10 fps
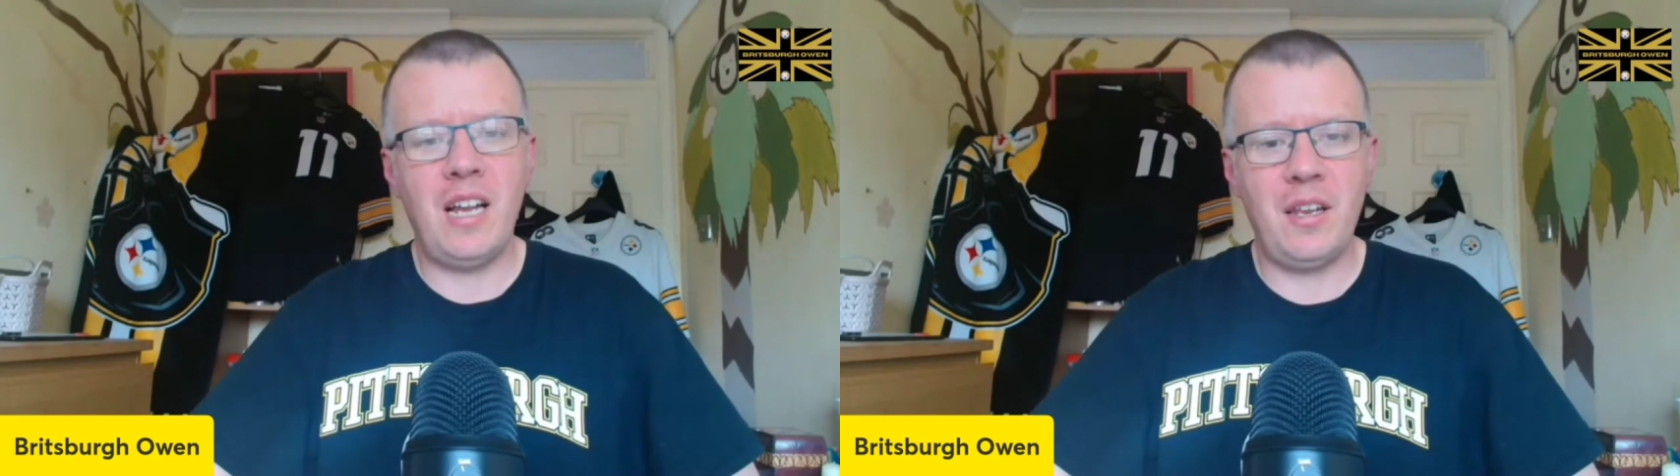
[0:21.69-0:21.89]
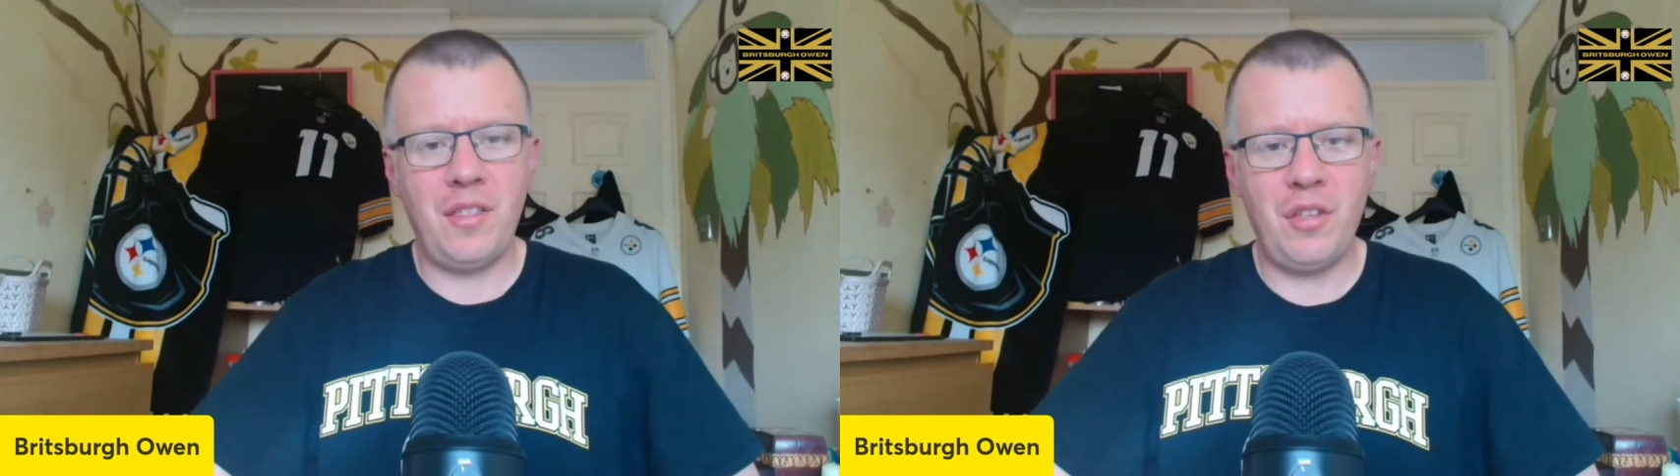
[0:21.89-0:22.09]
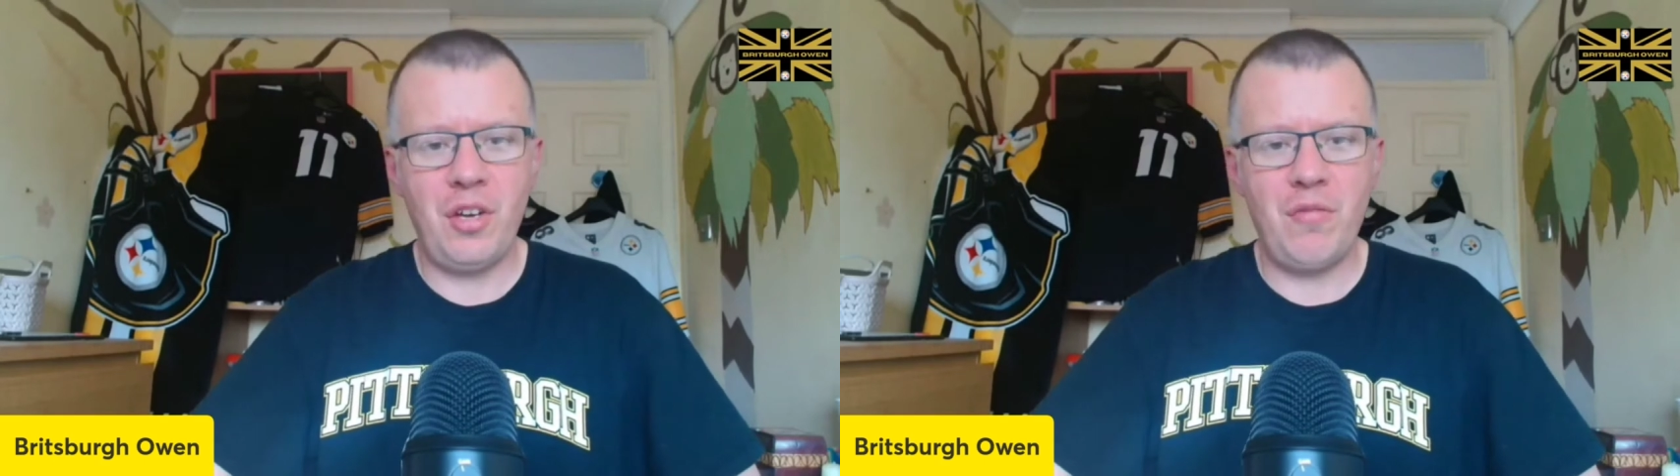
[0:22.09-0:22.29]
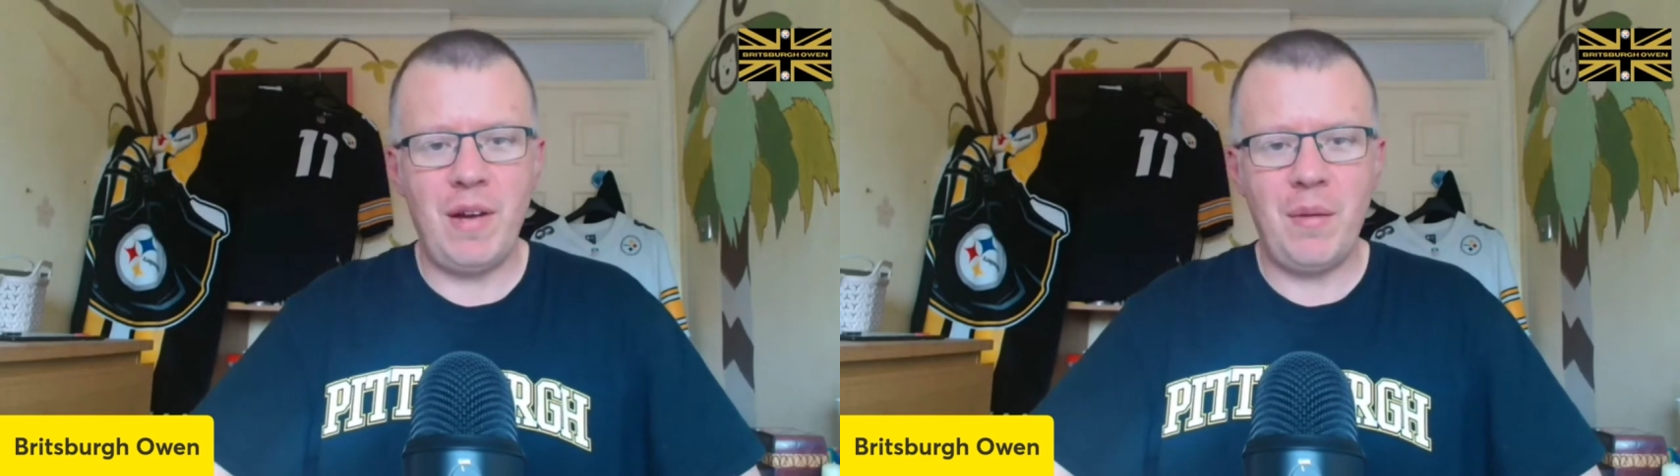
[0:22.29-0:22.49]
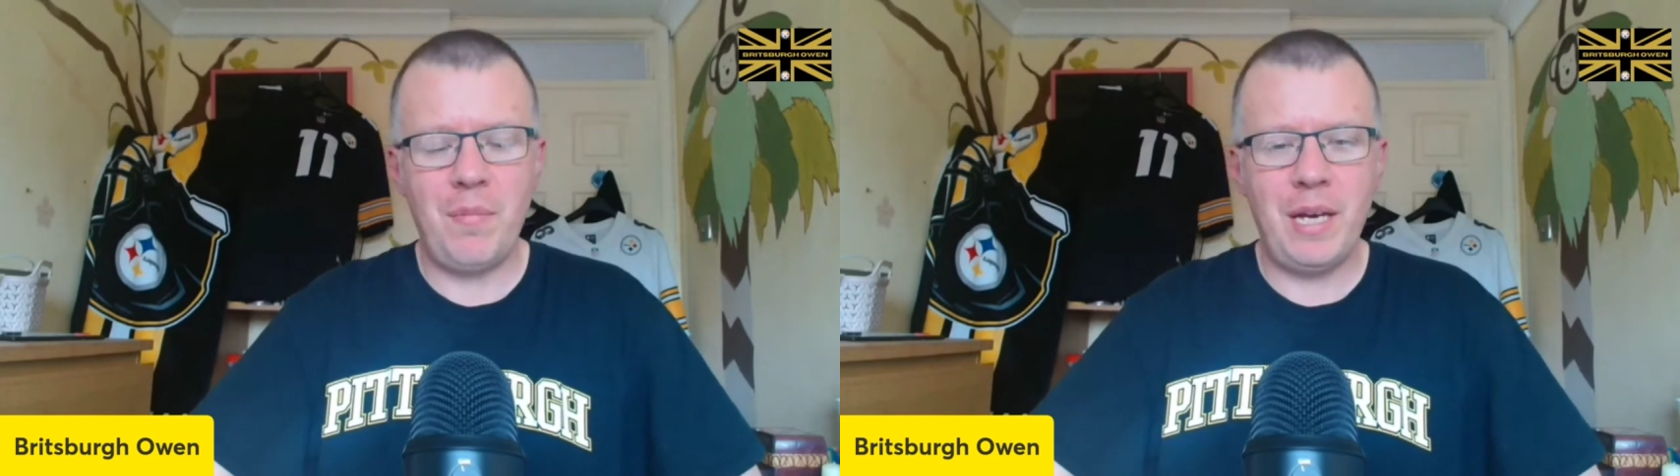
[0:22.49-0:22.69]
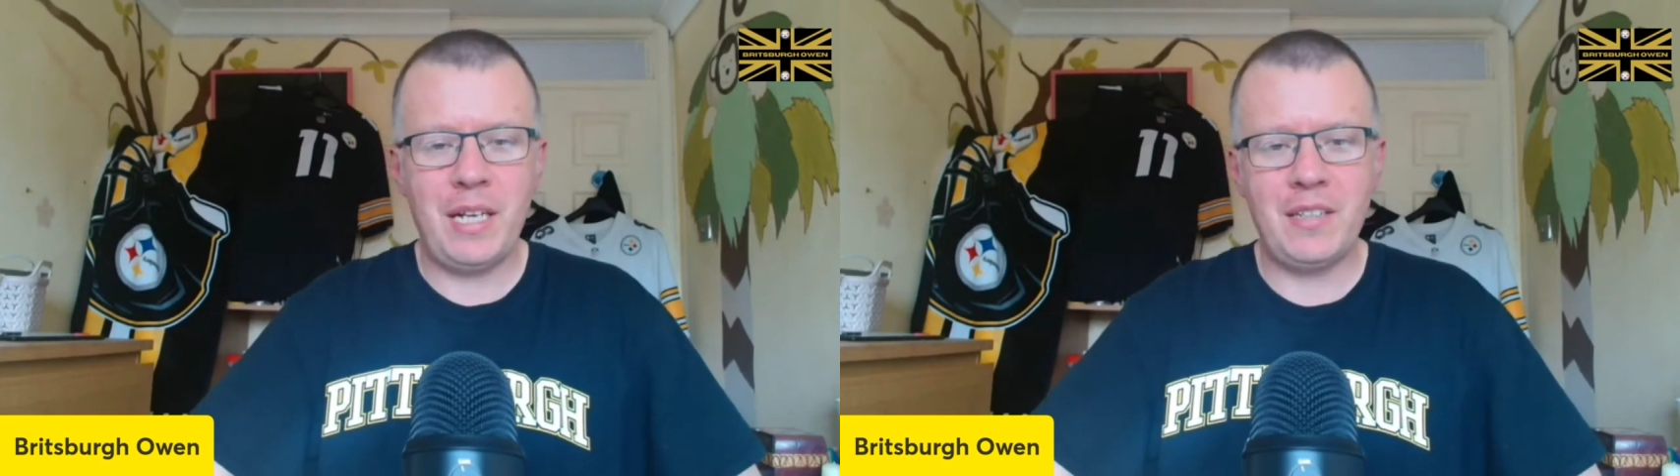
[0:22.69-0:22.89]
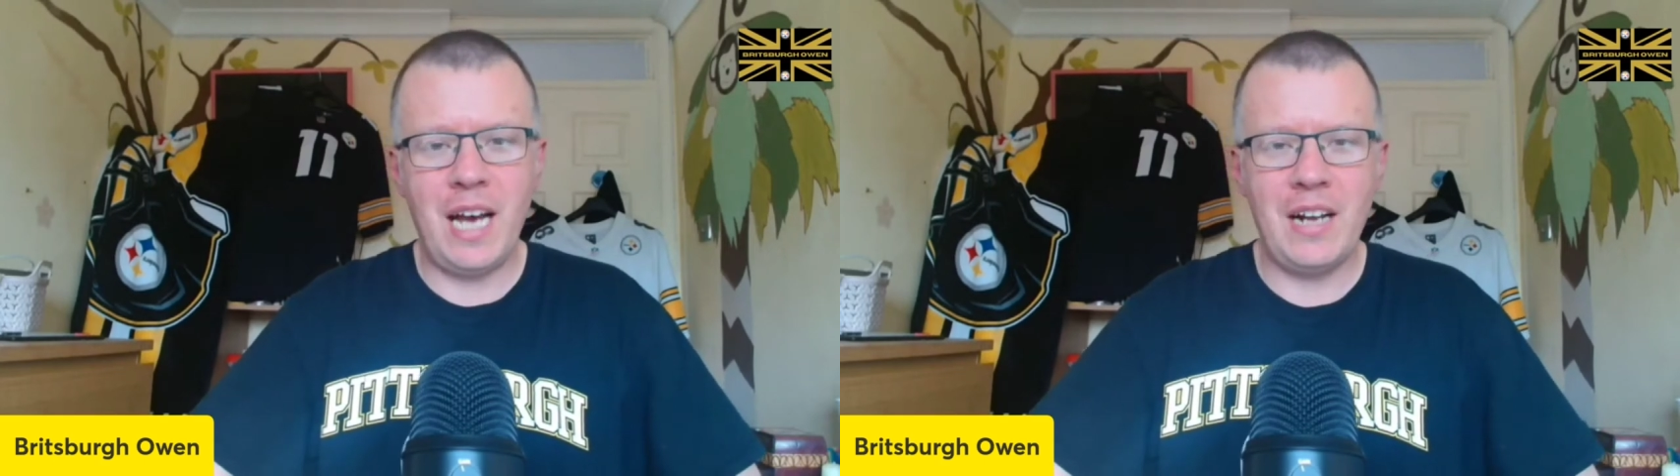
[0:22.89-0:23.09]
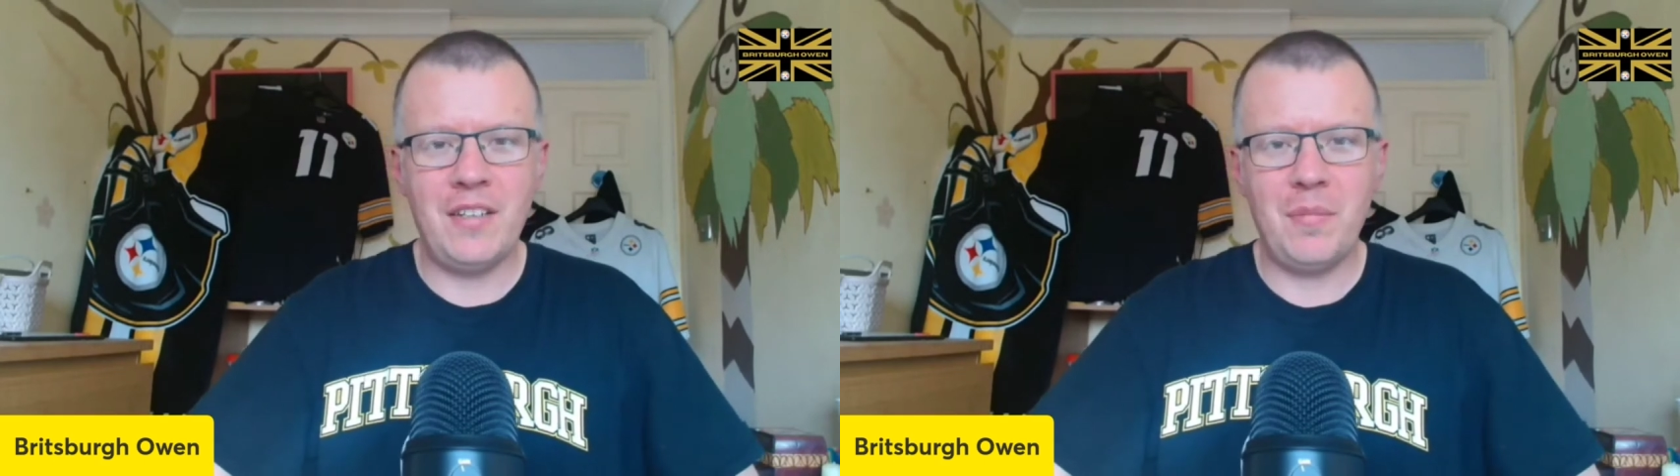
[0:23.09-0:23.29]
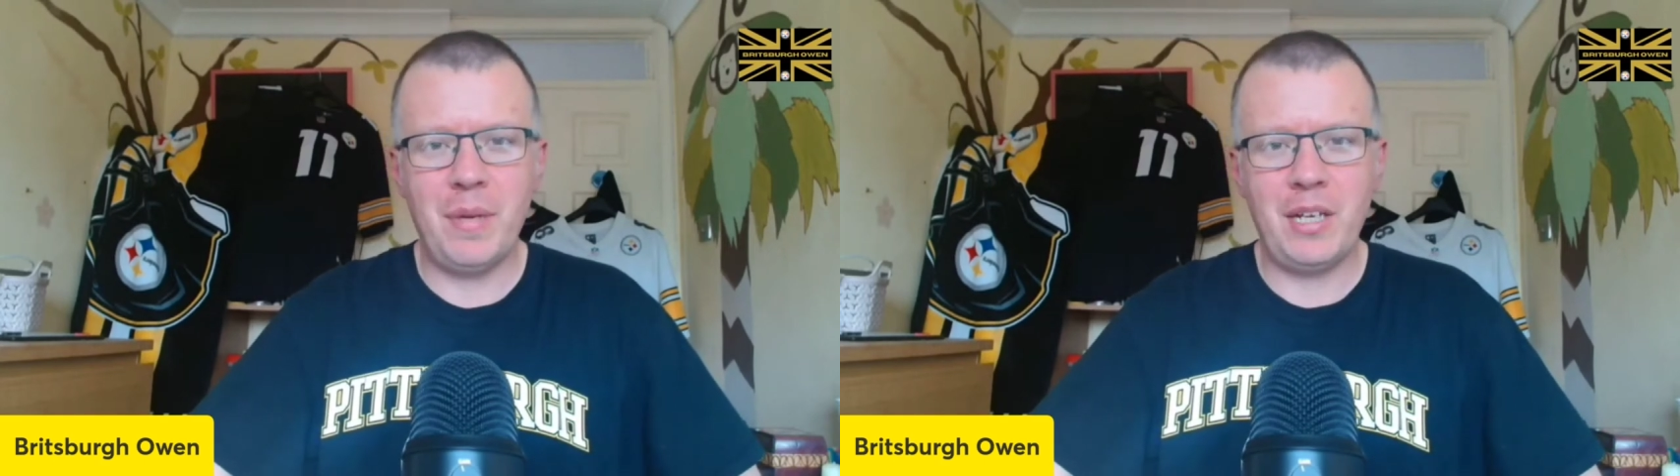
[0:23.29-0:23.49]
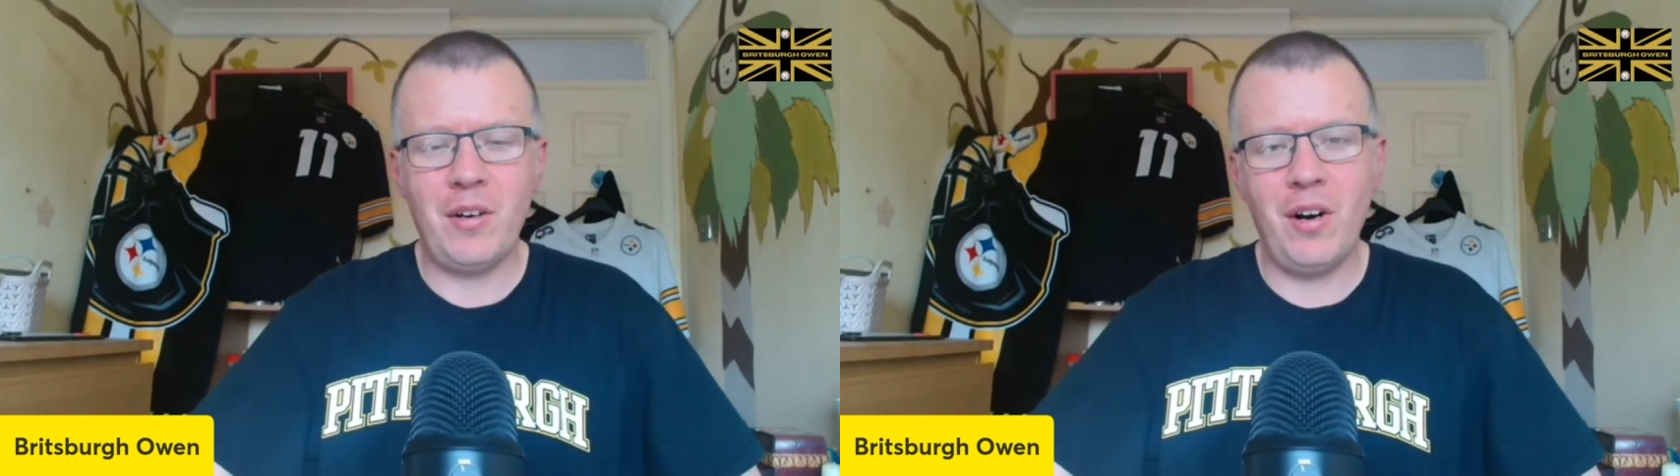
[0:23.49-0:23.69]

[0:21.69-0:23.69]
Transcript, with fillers: and third round pick to add to the pick